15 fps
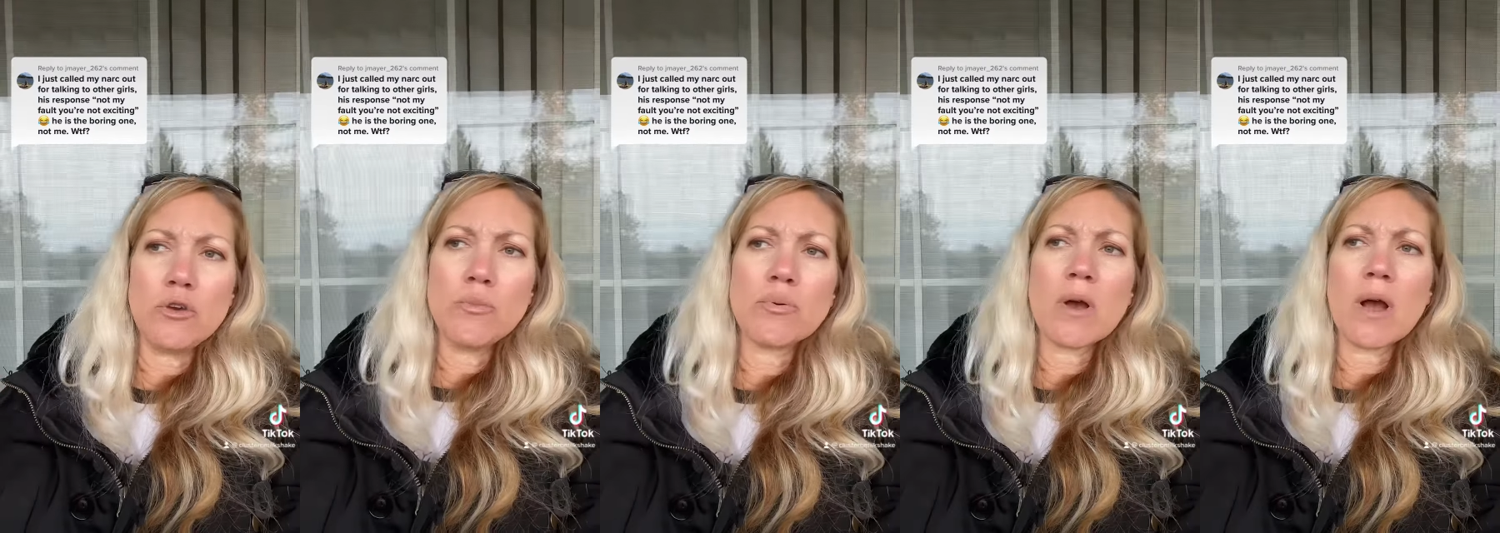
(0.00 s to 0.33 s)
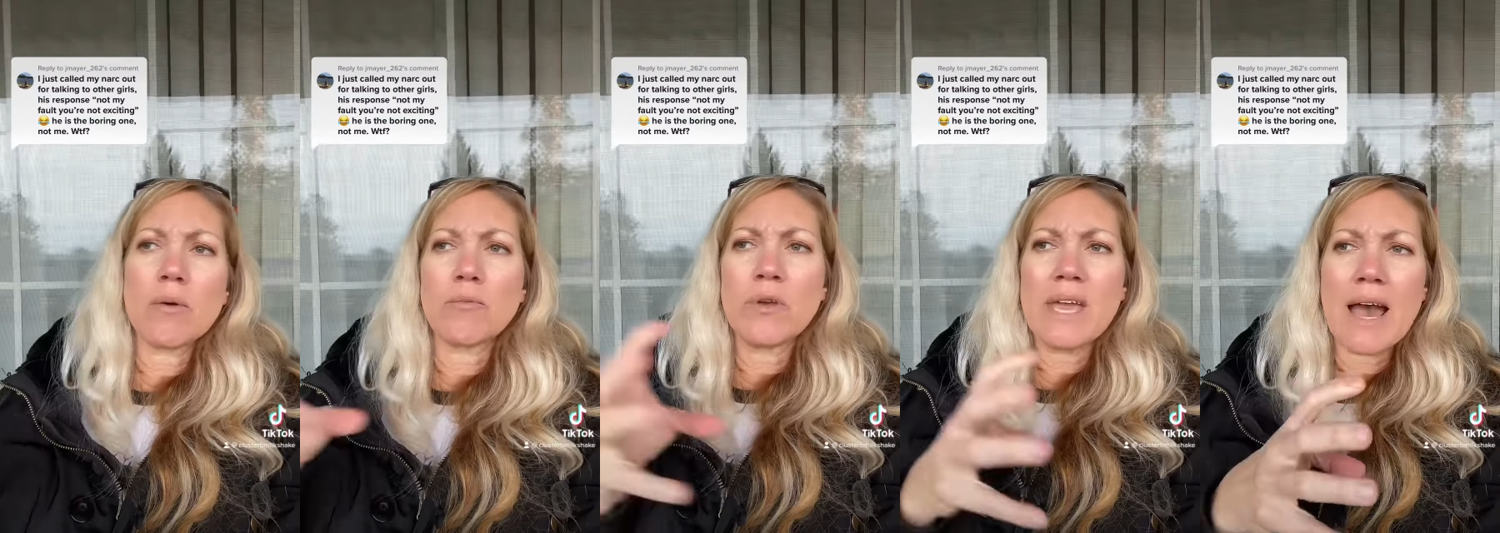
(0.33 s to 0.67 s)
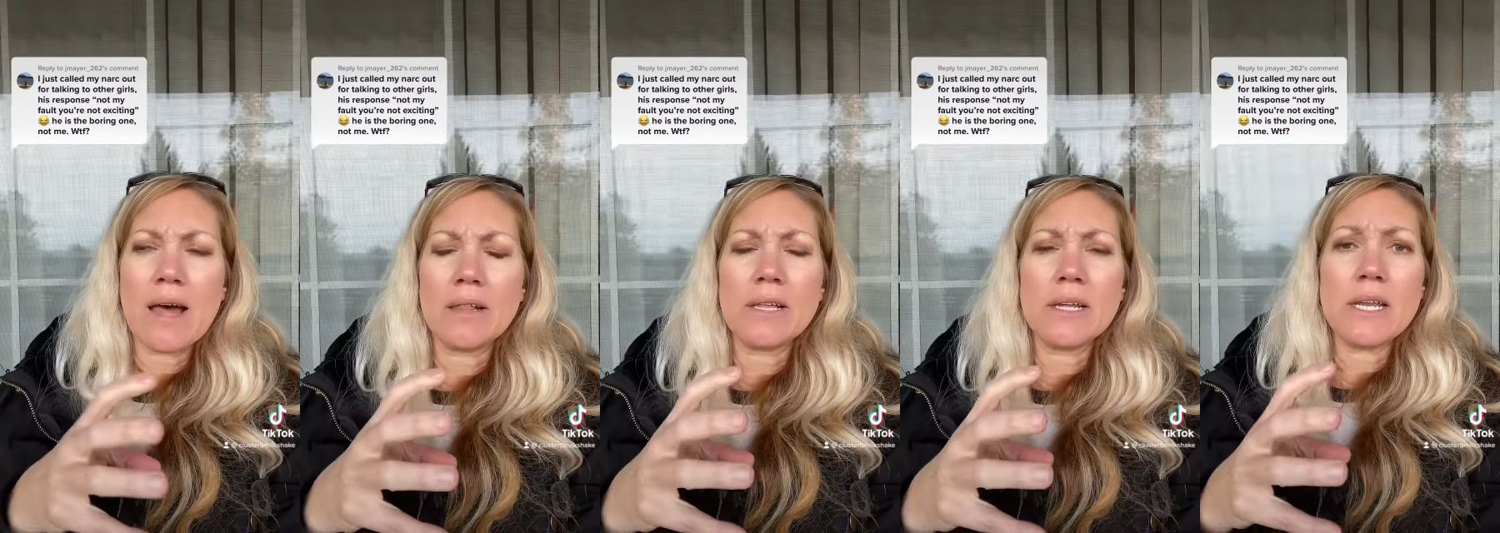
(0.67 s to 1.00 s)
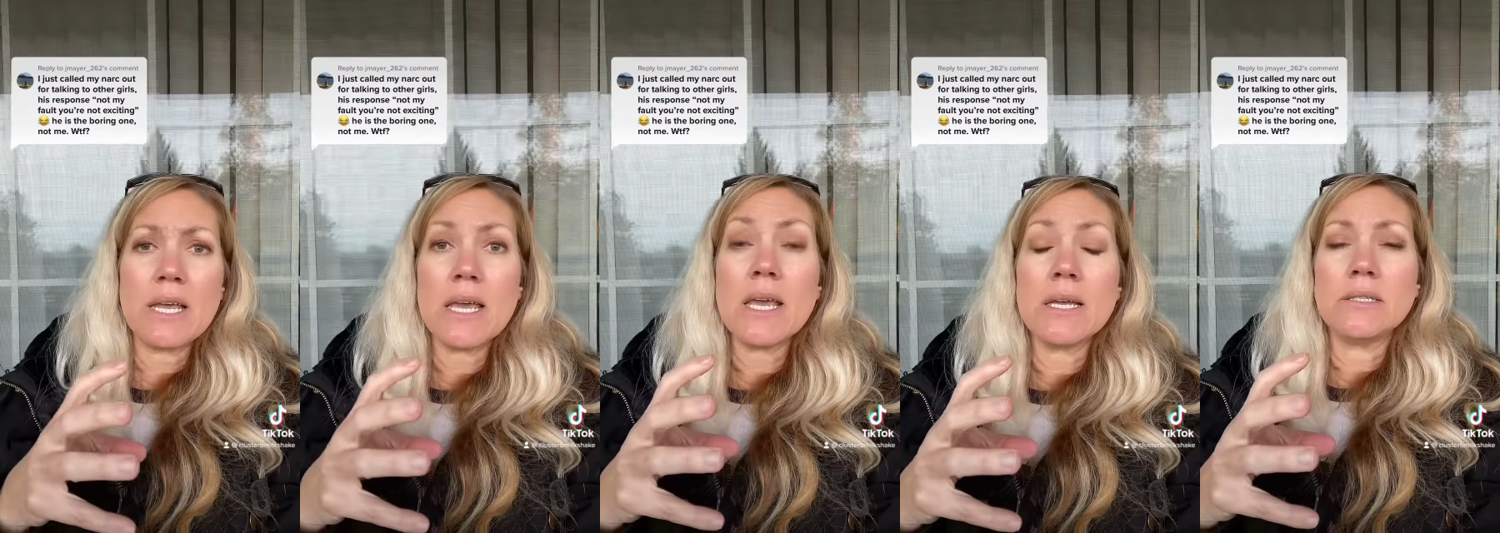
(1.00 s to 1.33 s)
you brought
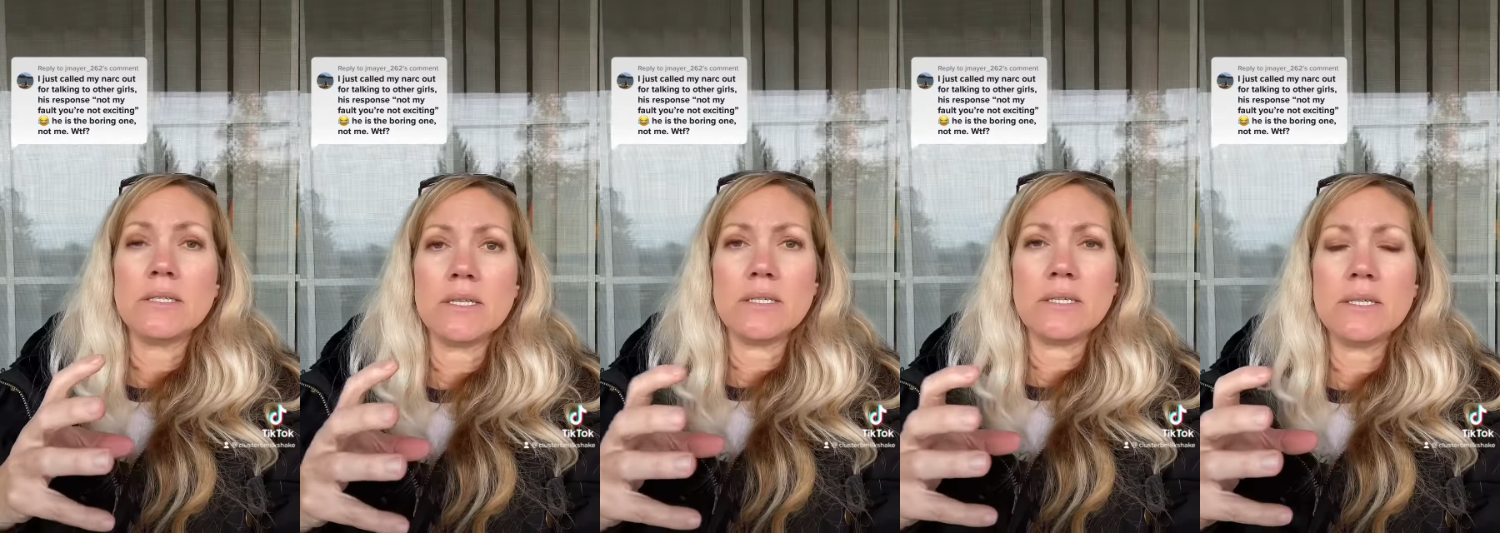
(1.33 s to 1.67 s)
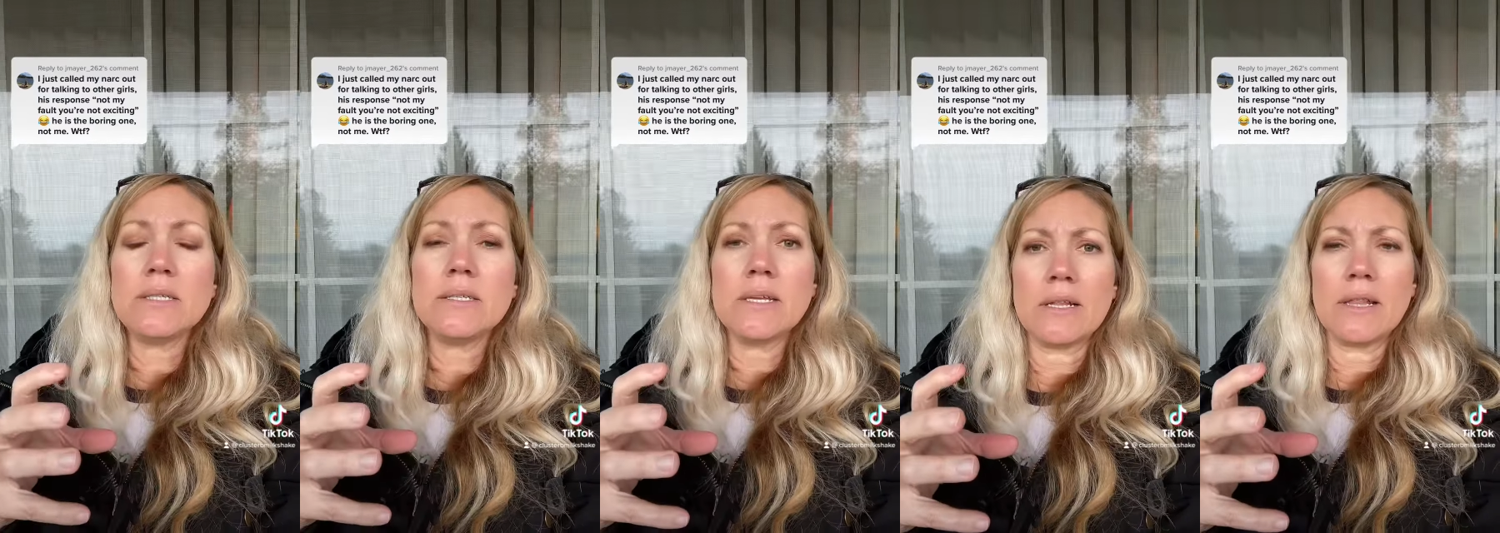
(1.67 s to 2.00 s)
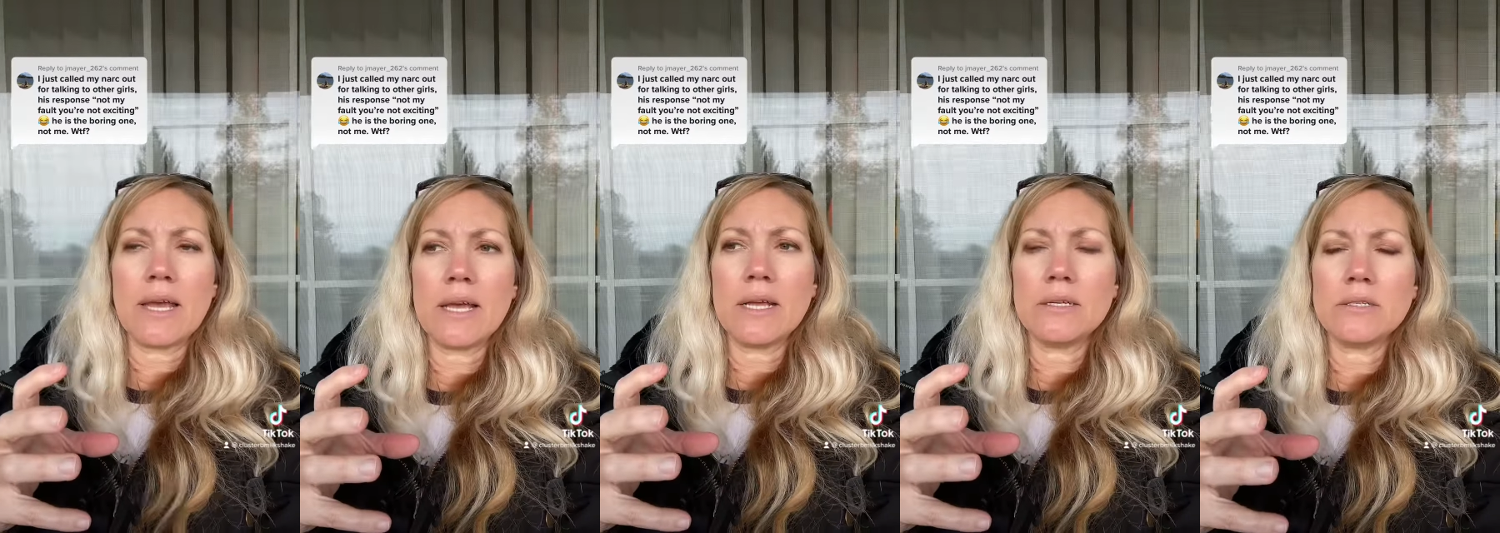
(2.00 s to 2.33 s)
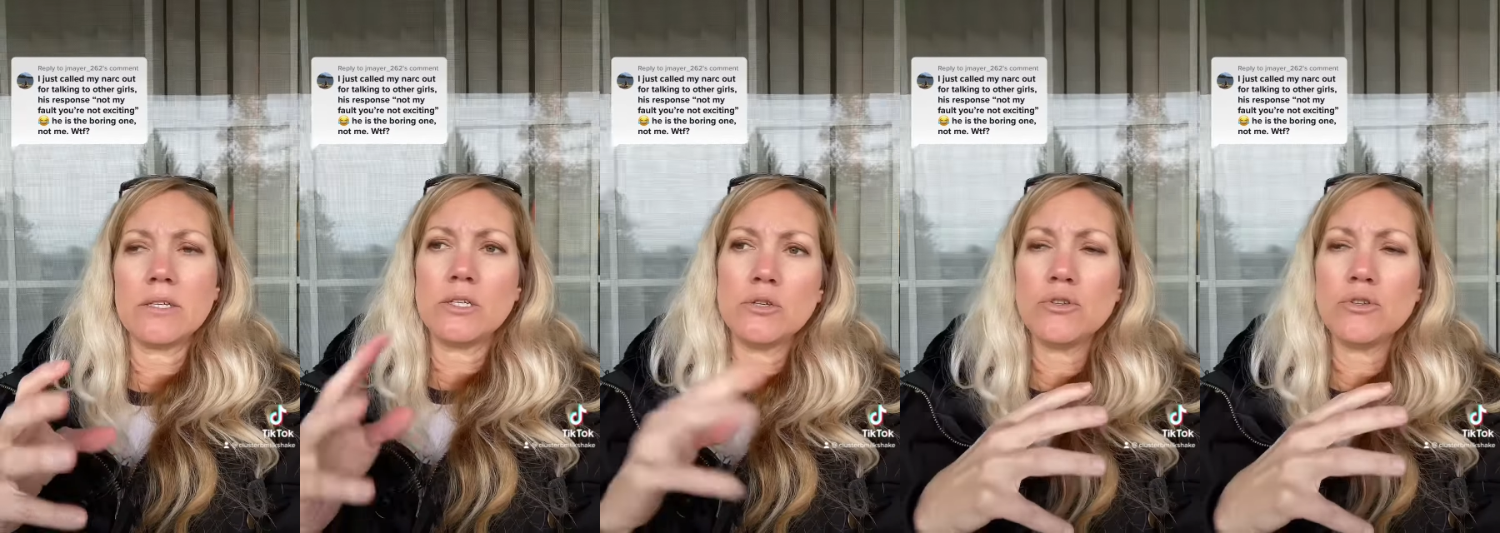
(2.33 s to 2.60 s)
reality into Disneyland.